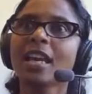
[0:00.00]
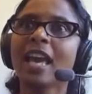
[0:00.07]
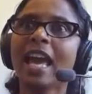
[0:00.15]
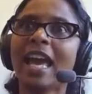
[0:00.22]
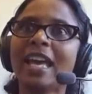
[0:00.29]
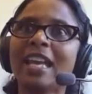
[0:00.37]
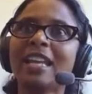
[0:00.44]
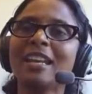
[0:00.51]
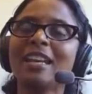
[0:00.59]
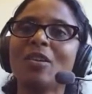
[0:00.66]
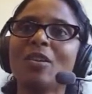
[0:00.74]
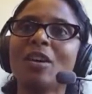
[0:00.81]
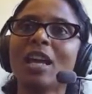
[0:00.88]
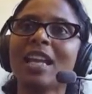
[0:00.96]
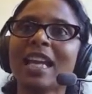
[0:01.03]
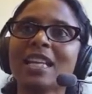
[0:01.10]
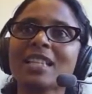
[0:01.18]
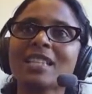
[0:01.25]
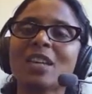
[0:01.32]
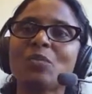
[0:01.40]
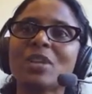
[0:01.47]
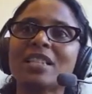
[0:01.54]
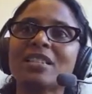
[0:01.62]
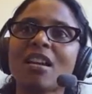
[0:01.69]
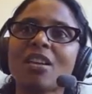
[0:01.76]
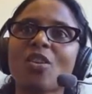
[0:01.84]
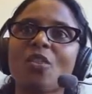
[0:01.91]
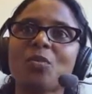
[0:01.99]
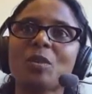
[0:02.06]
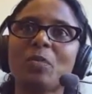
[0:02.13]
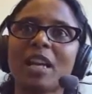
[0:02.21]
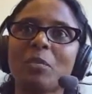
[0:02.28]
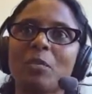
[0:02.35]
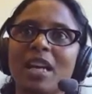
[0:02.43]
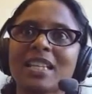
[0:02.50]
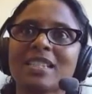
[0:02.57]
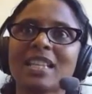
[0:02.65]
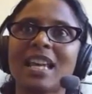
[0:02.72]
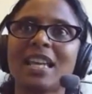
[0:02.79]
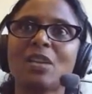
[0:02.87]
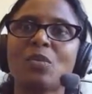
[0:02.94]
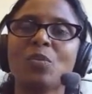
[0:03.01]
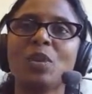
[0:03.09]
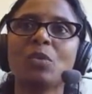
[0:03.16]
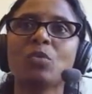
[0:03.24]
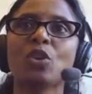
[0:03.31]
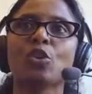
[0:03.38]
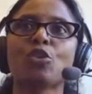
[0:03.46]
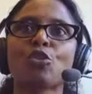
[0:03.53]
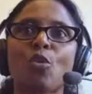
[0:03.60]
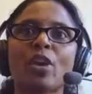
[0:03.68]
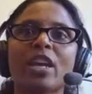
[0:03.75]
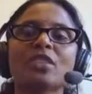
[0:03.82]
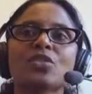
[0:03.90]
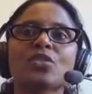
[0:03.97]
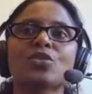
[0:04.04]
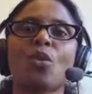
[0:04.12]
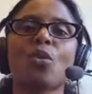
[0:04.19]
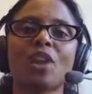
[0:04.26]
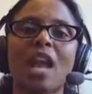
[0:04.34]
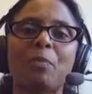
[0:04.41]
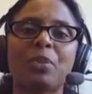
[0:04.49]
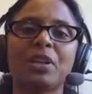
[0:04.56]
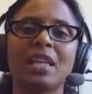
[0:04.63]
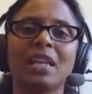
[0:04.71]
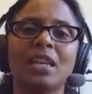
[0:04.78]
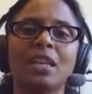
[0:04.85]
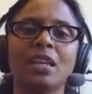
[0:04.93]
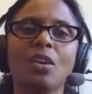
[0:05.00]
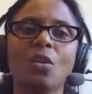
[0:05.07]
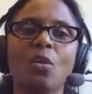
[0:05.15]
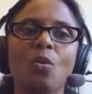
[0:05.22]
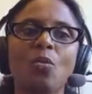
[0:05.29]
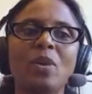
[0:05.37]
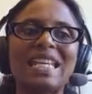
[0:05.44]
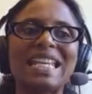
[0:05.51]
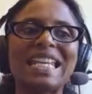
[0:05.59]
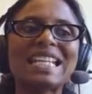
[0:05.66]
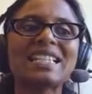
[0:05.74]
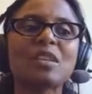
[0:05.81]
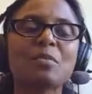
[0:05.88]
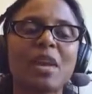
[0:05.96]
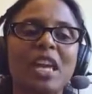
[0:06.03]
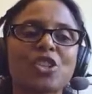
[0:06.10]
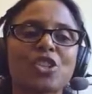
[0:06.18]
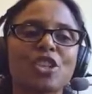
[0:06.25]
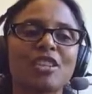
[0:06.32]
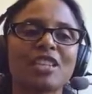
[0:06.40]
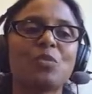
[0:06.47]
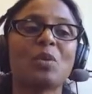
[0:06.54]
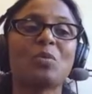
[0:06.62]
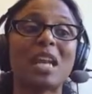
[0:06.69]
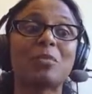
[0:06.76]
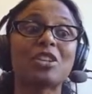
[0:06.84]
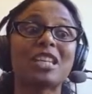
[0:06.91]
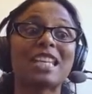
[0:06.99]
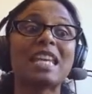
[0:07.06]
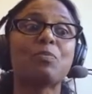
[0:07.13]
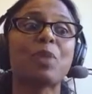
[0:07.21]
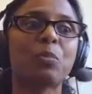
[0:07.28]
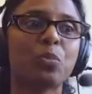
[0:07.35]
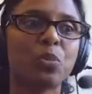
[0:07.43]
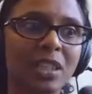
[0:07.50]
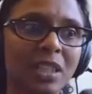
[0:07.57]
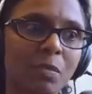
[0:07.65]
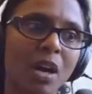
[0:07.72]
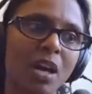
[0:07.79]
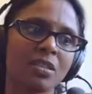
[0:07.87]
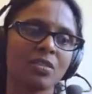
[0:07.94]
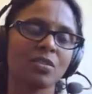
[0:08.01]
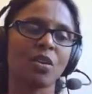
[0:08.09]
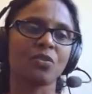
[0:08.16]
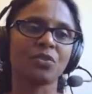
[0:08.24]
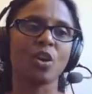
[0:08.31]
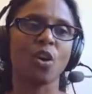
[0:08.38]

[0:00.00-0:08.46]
and like i said we started off with petabytes and we were growing so rapidly we needed to make sure that we were able to keep up with the demands of the